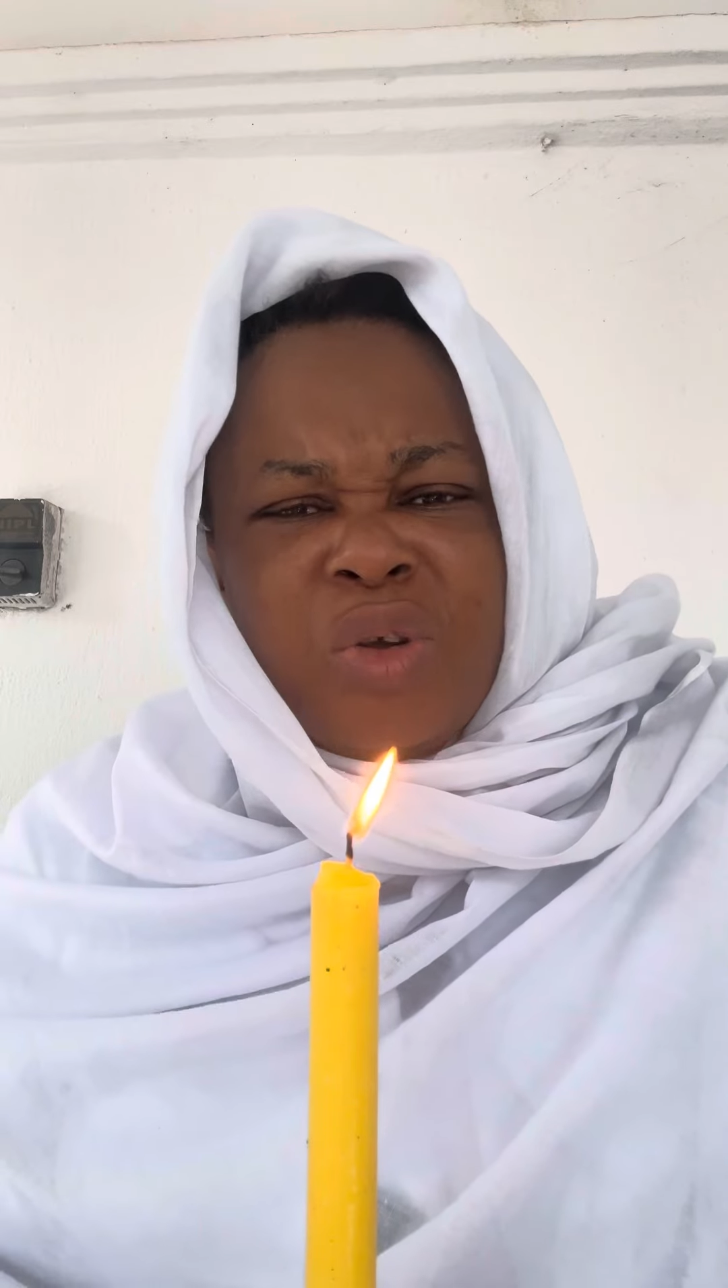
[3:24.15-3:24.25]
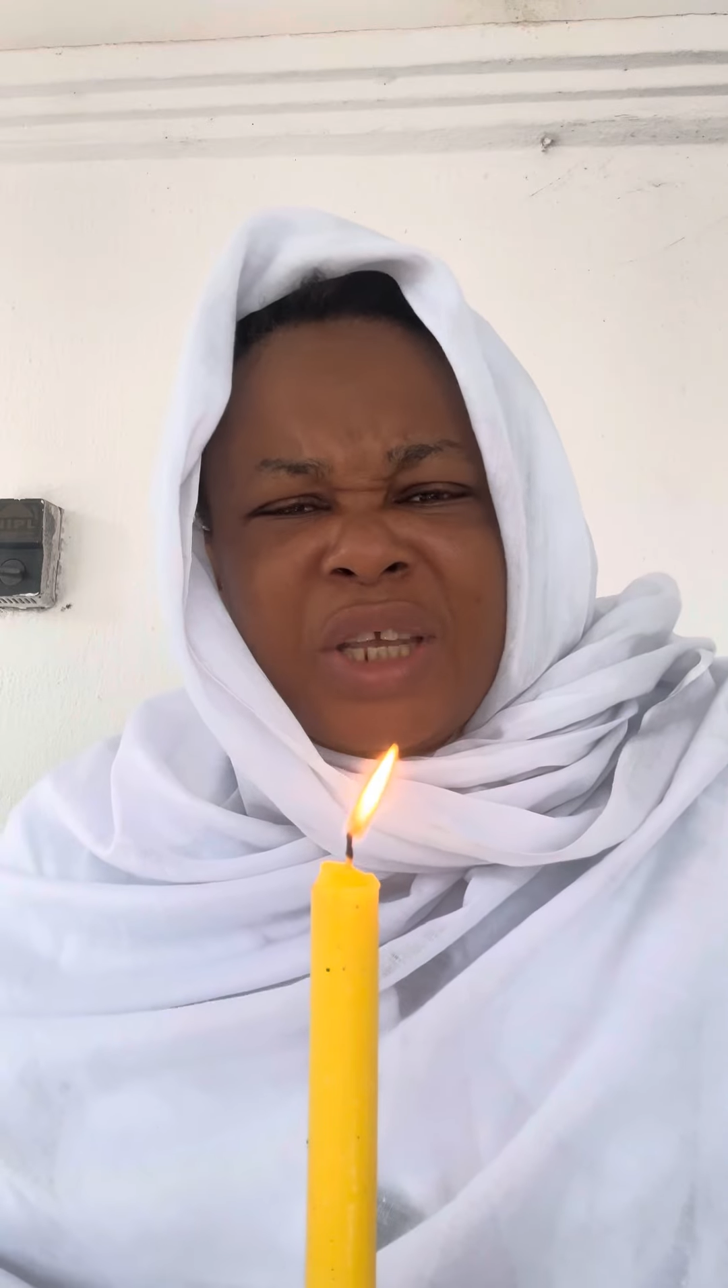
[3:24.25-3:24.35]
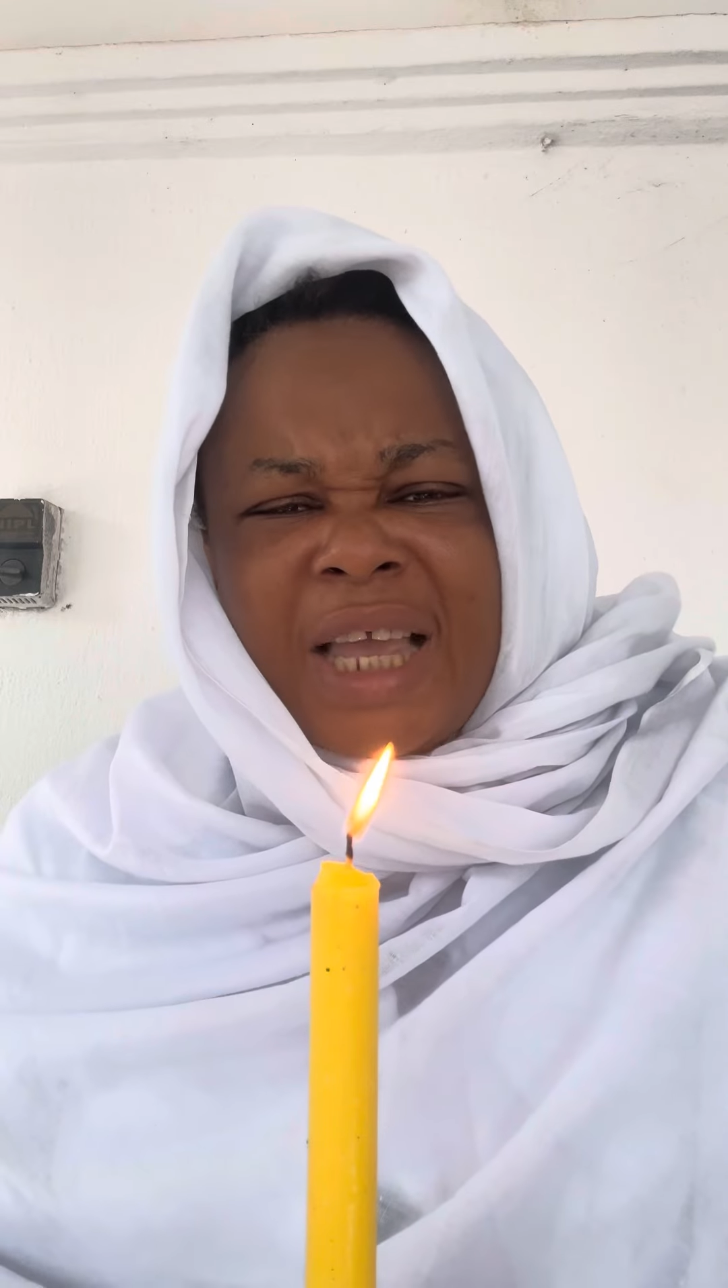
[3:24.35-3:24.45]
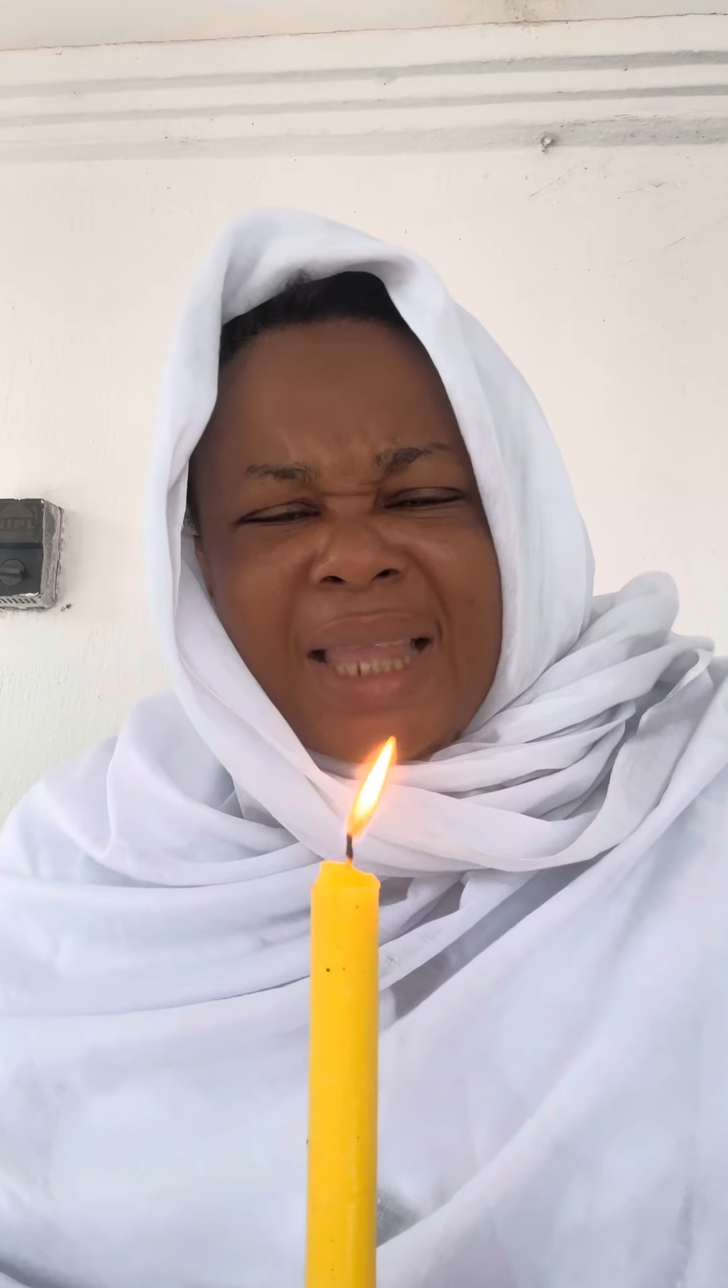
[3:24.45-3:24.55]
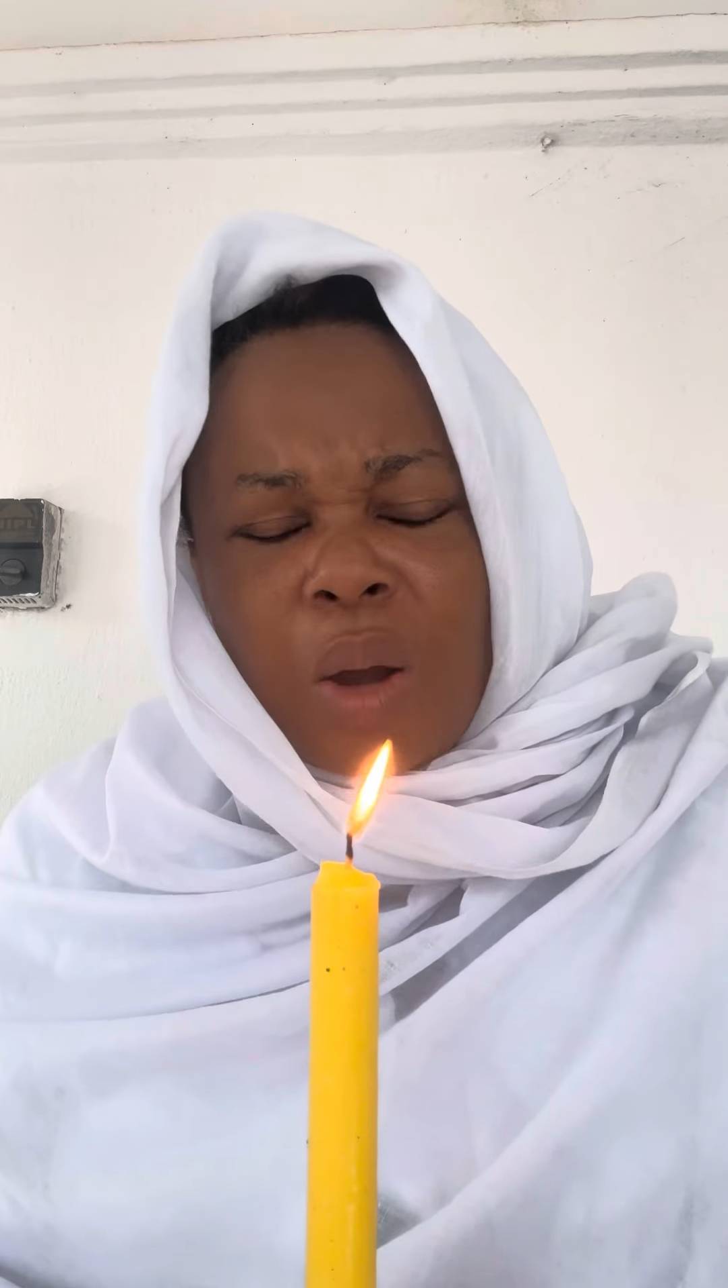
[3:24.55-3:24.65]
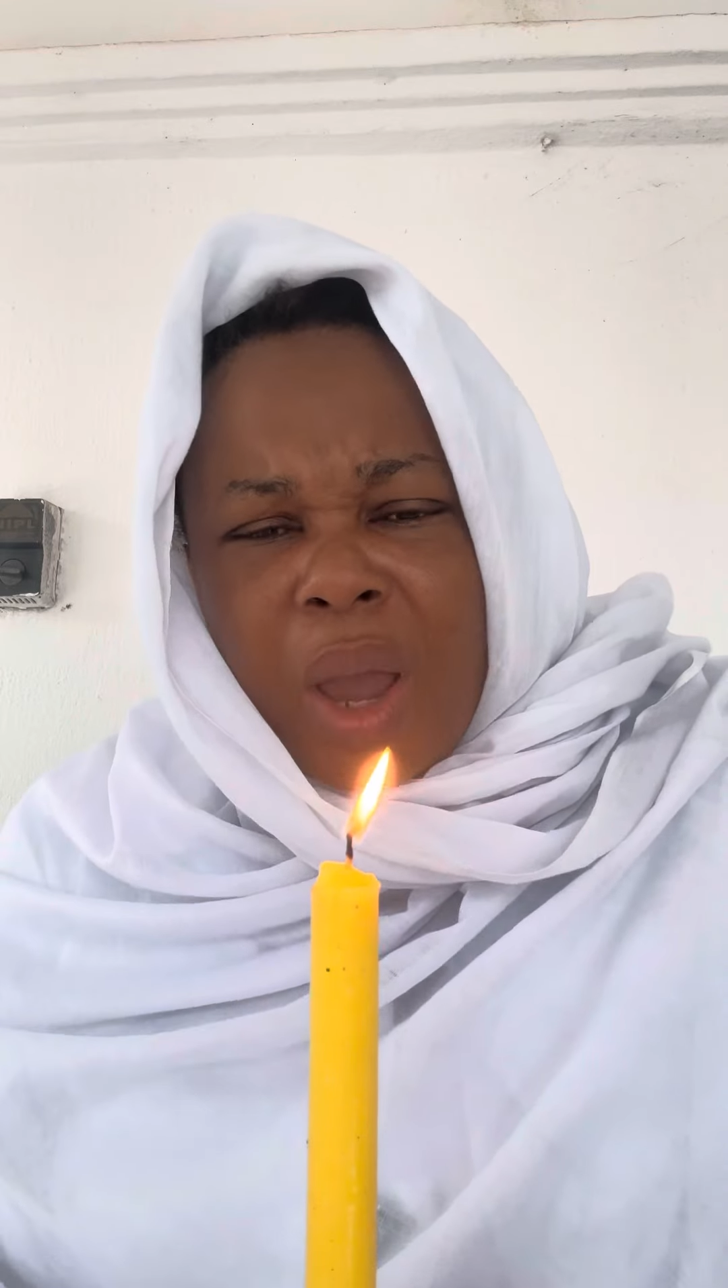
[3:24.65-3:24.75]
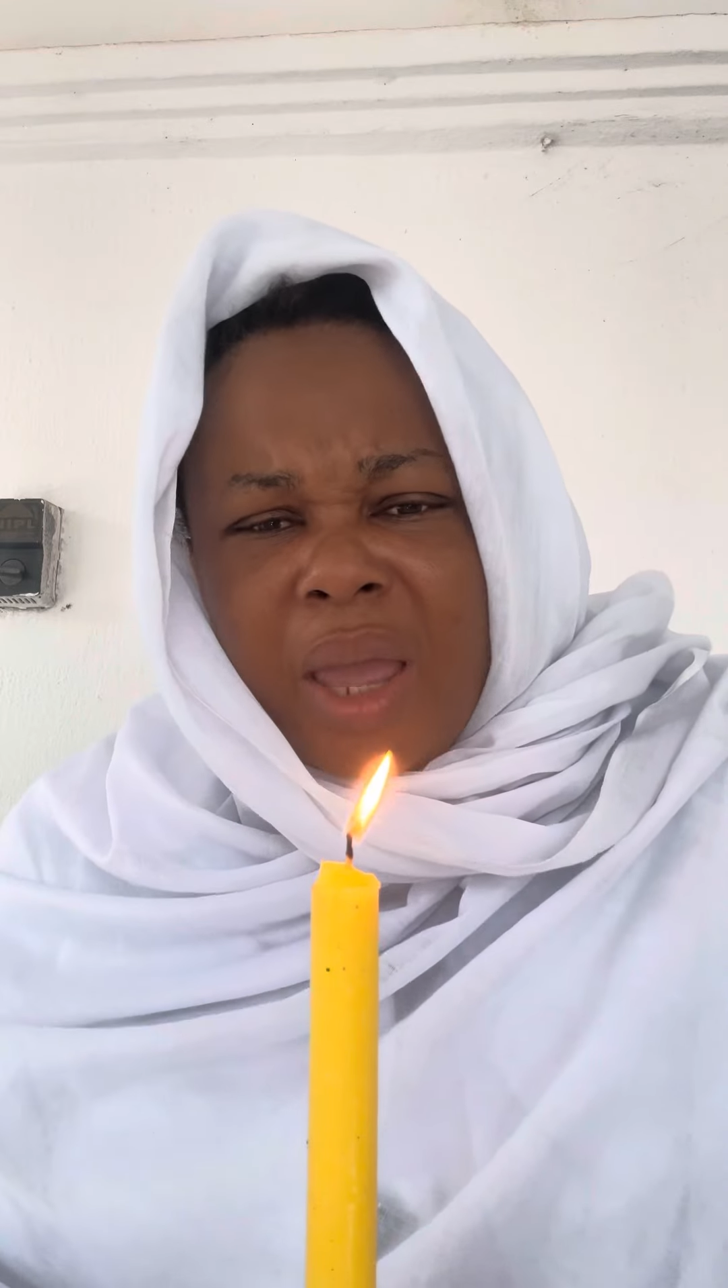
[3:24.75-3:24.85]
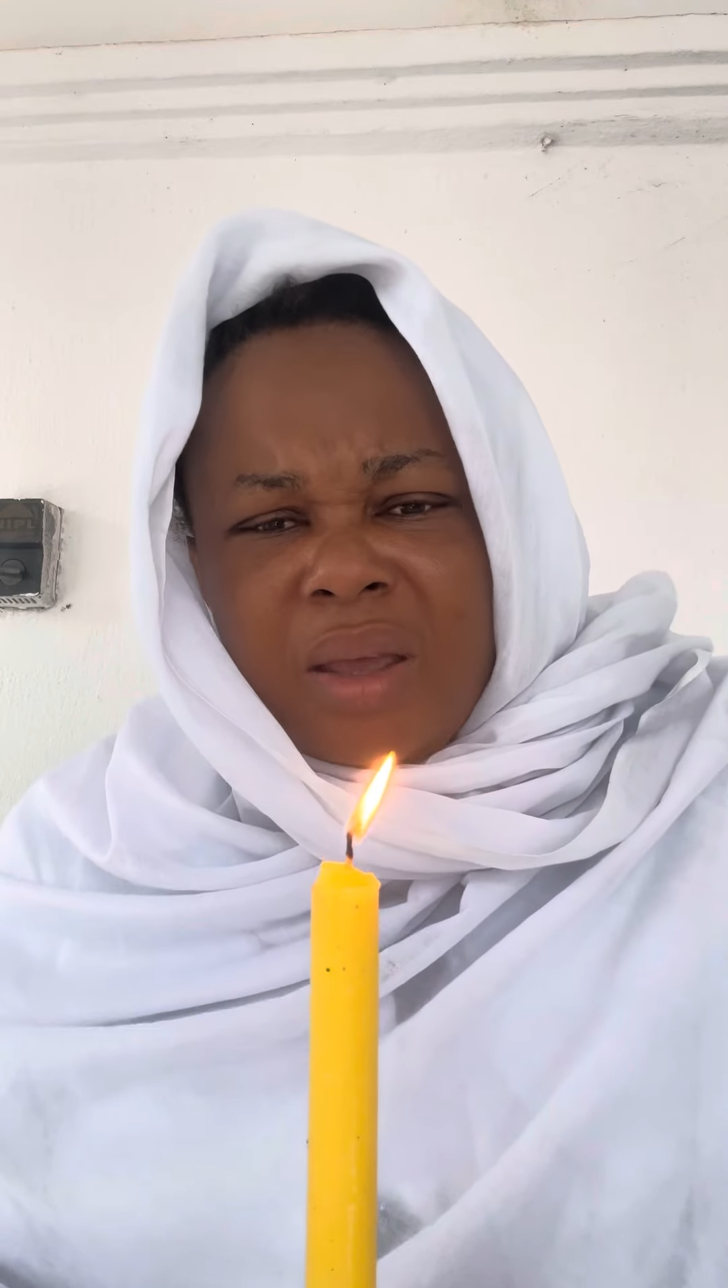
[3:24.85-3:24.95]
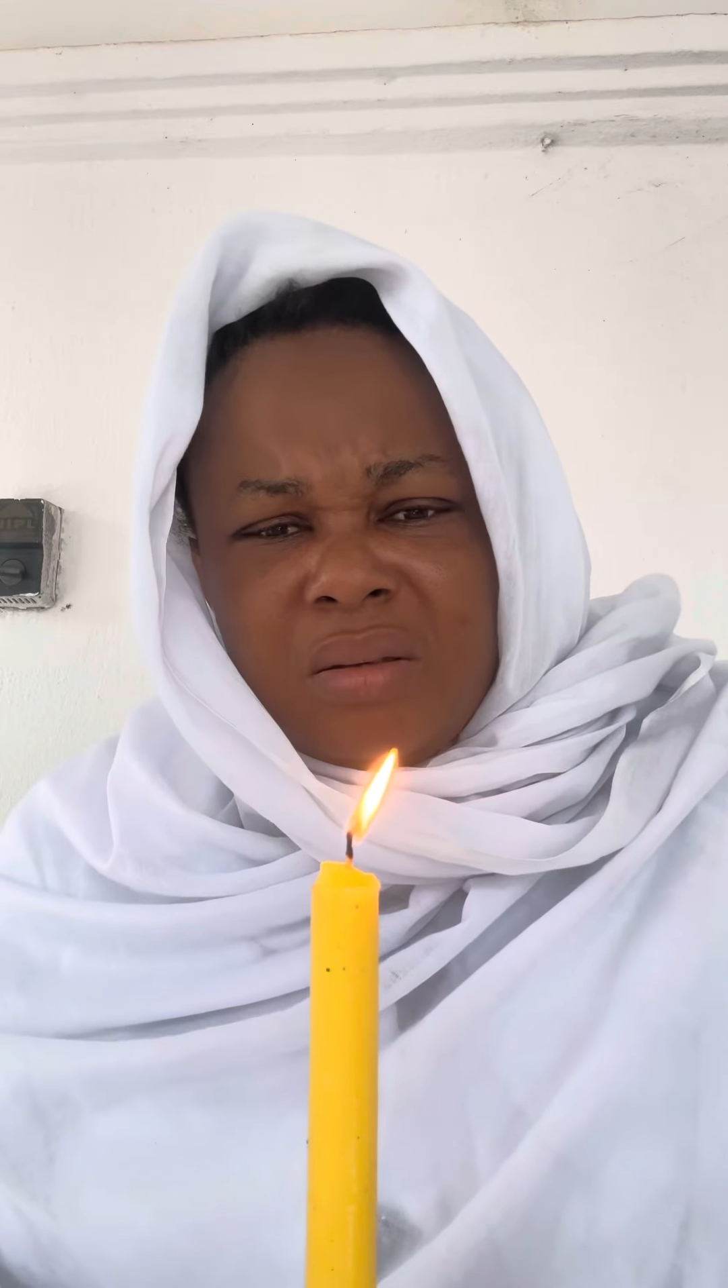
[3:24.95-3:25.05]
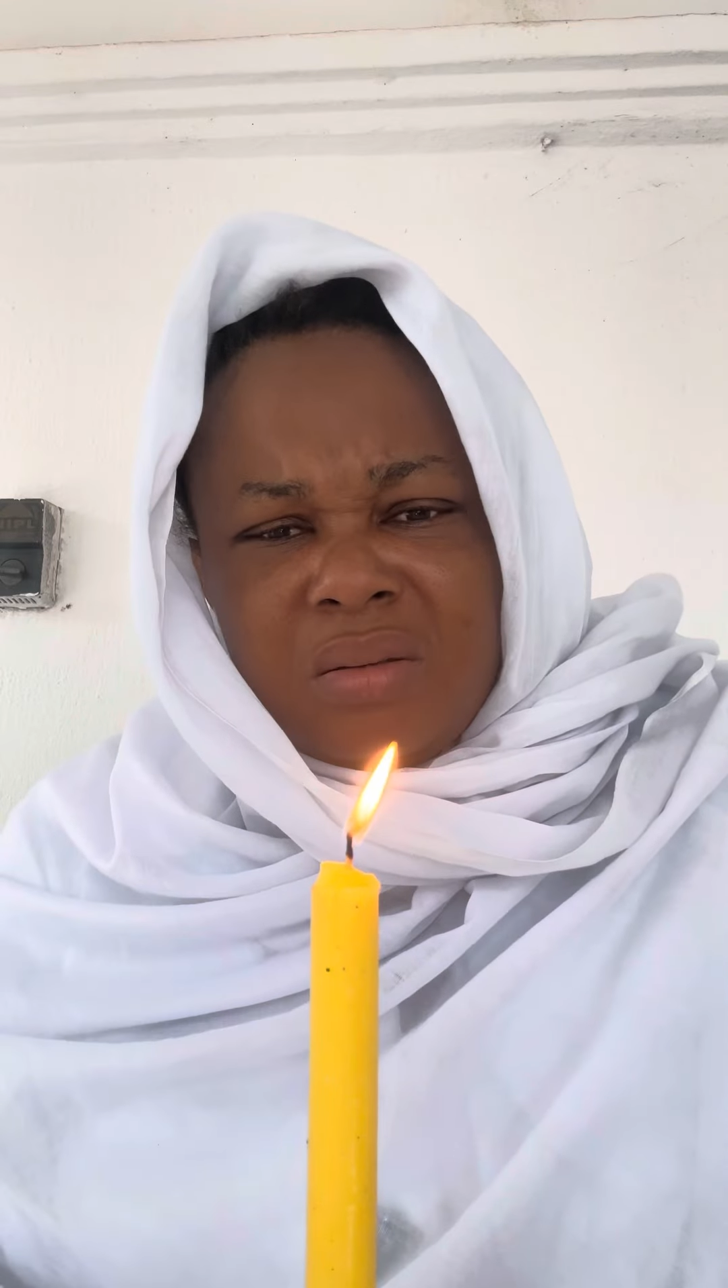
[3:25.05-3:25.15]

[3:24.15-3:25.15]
get away.